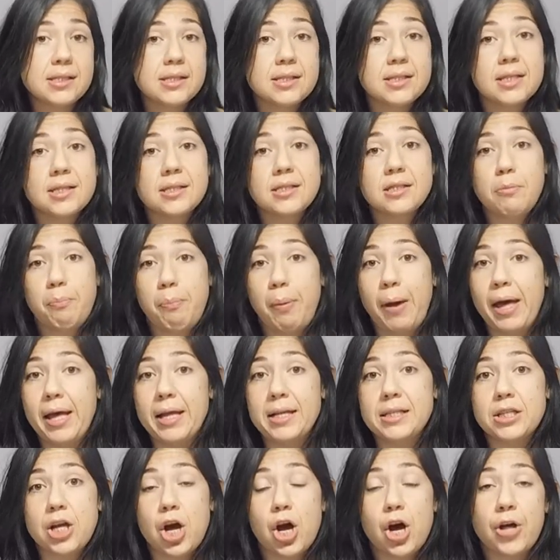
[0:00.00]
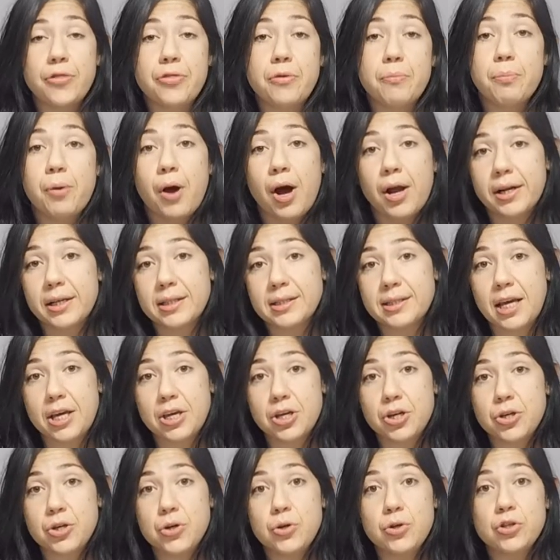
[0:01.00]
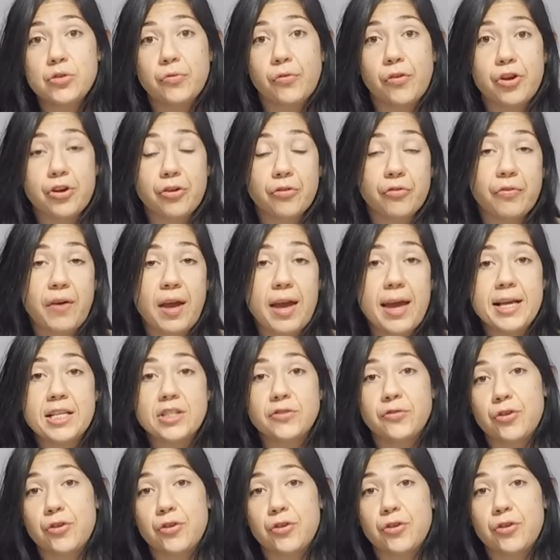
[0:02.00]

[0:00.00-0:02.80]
It does depend on the products that you use for your face,